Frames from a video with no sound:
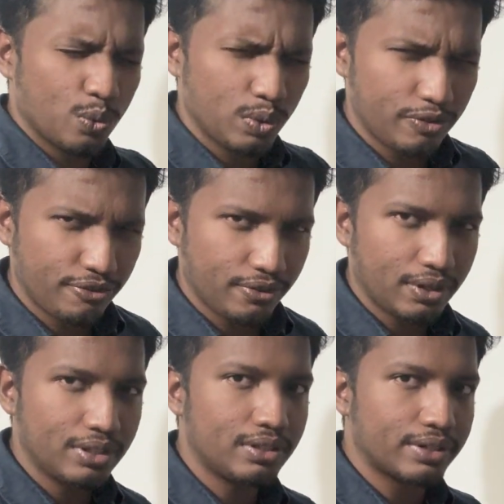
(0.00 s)
will
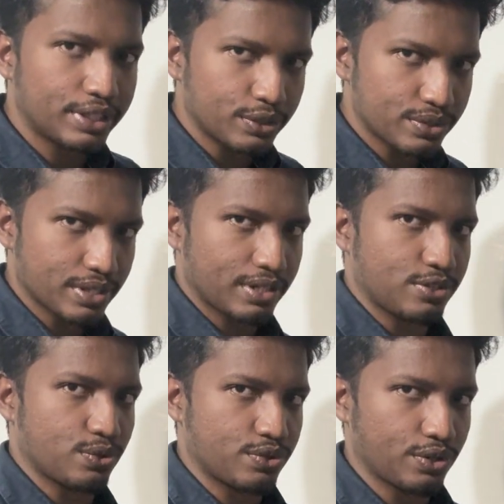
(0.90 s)
further reduce the
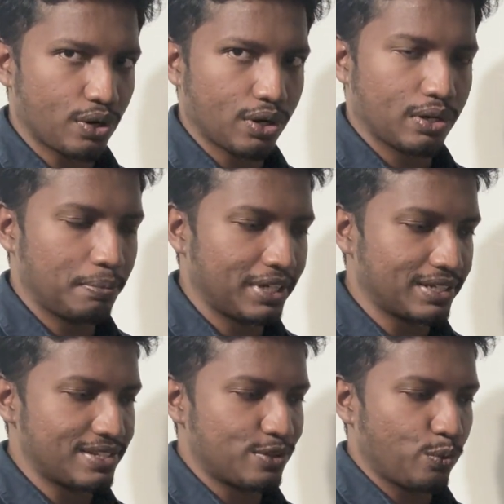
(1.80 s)
testosterone,
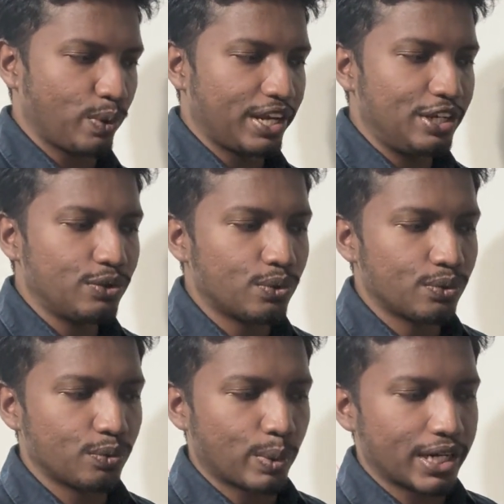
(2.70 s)
because when your
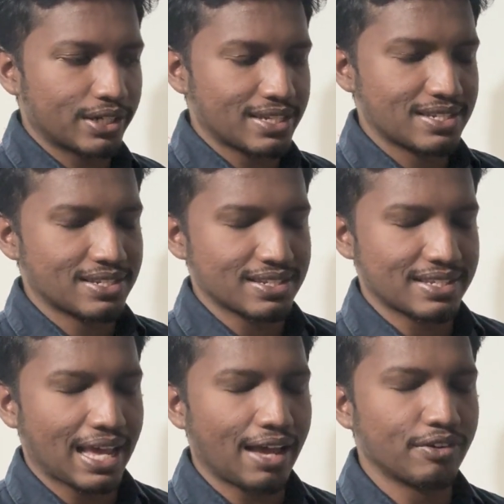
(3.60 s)
testis
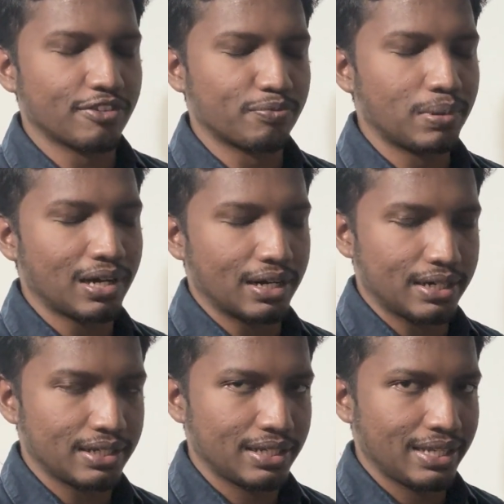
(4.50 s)
doesn't have enough
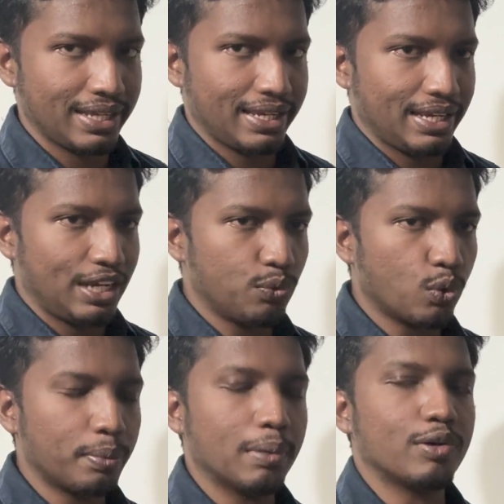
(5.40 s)
blood, it
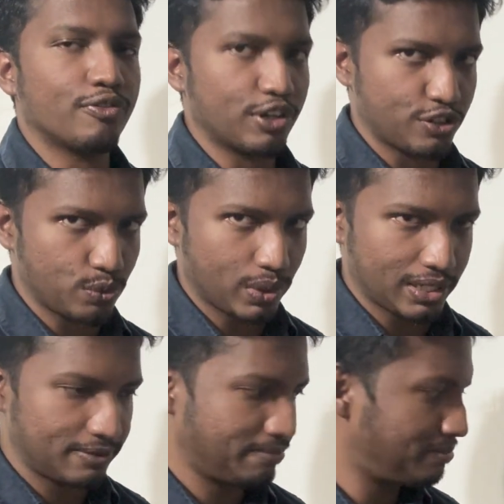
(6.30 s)
won't be able to function well.
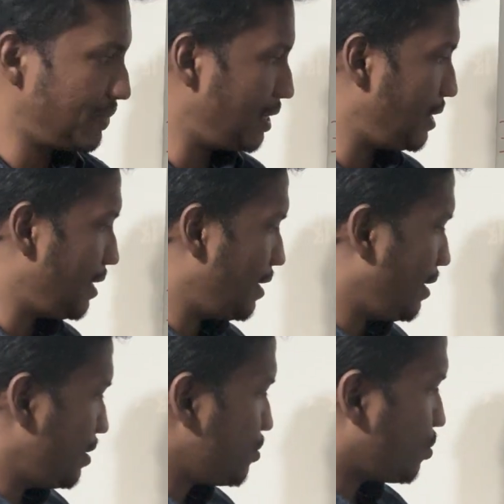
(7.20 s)

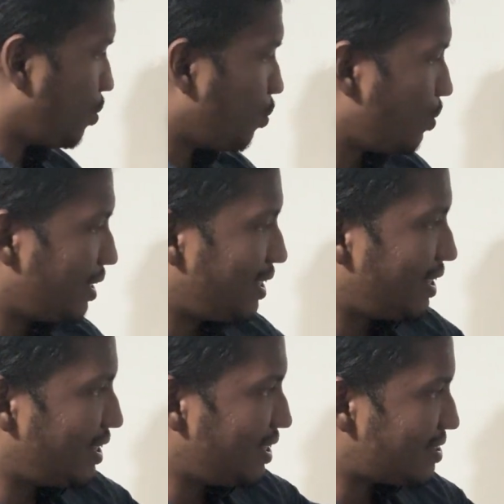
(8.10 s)
So
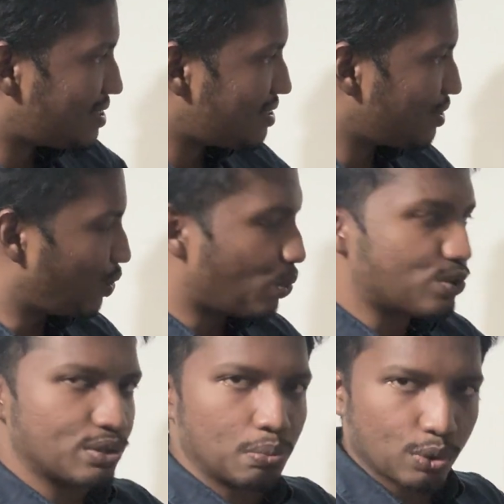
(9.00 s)
it goes
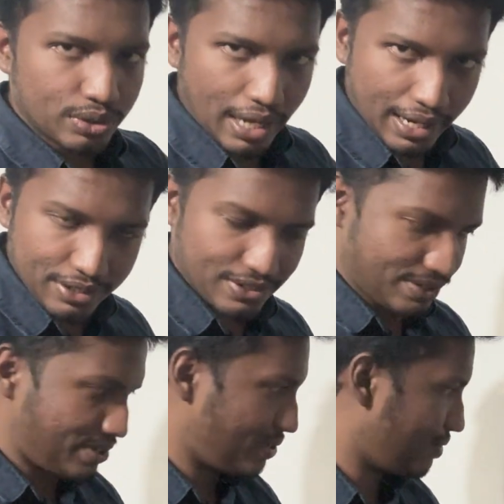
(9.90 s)
in both
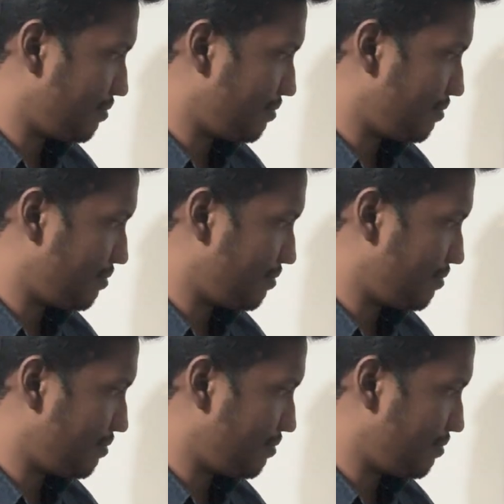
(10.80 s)
directions.